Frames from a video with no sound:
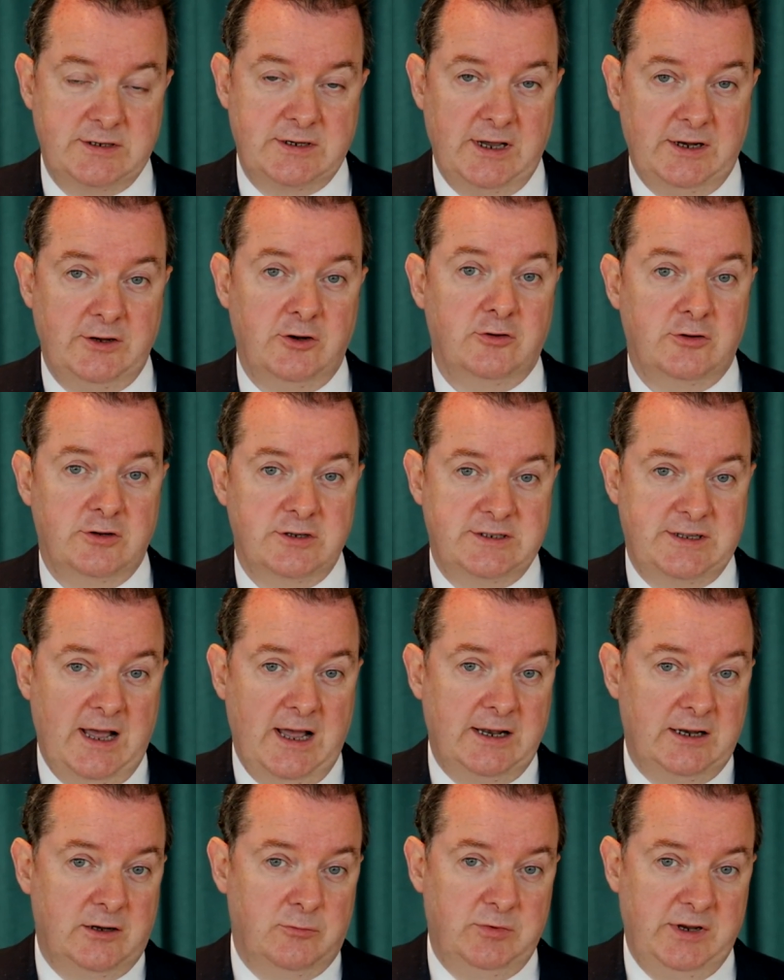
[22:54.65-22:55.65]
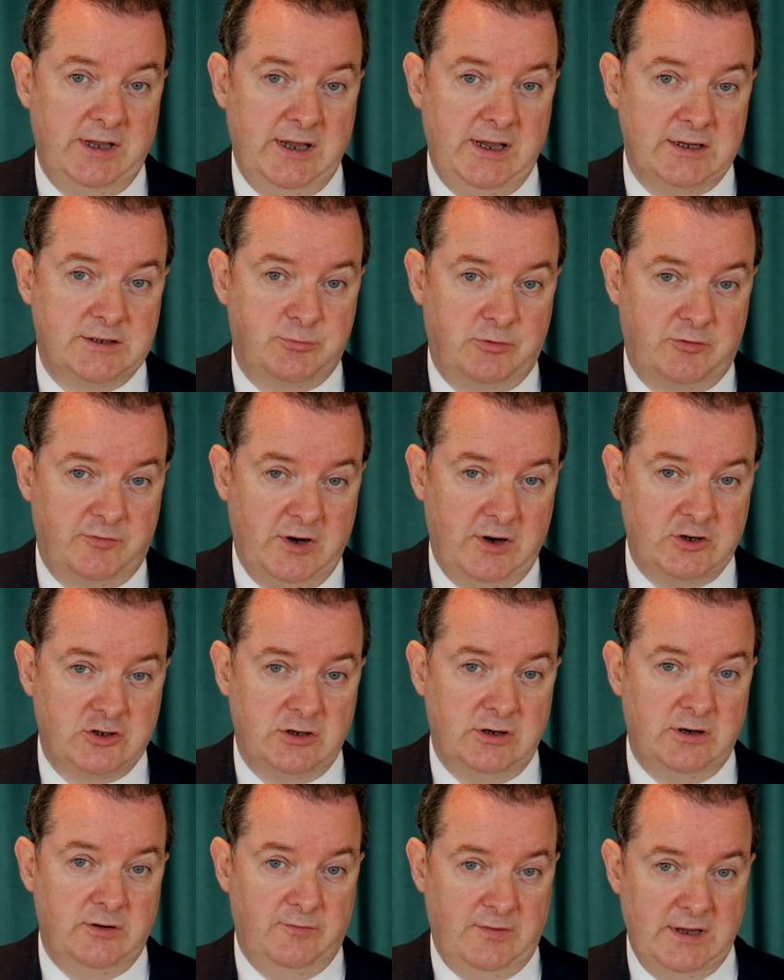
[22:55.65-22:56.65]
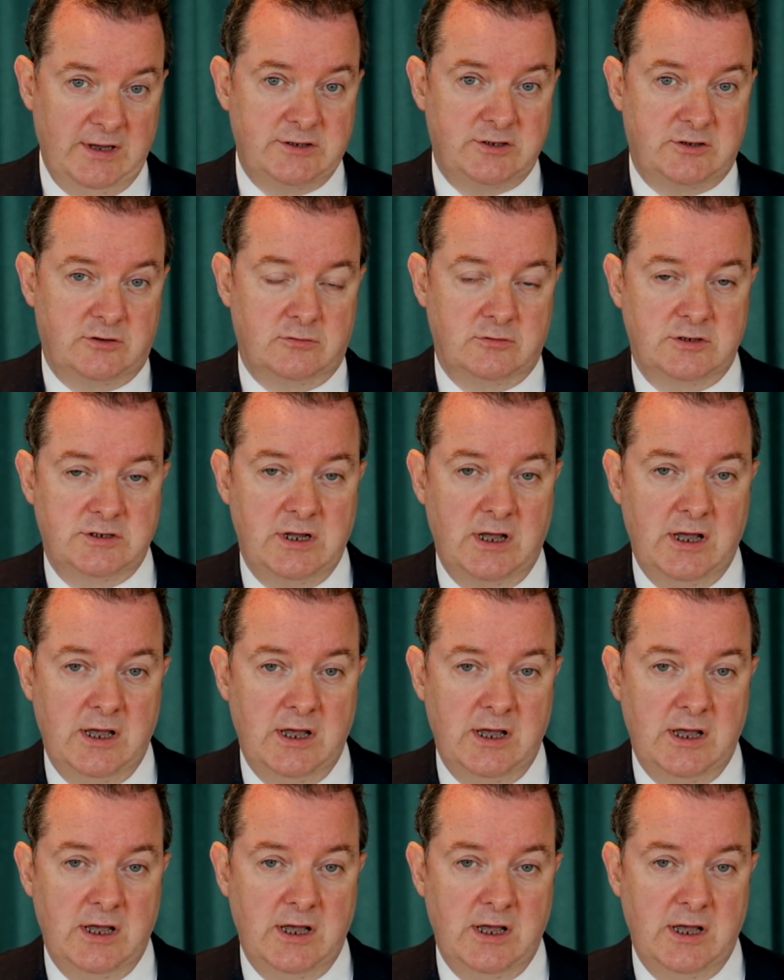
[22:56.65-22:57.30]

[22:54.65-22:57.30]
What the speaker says: and understandably, as professional investors,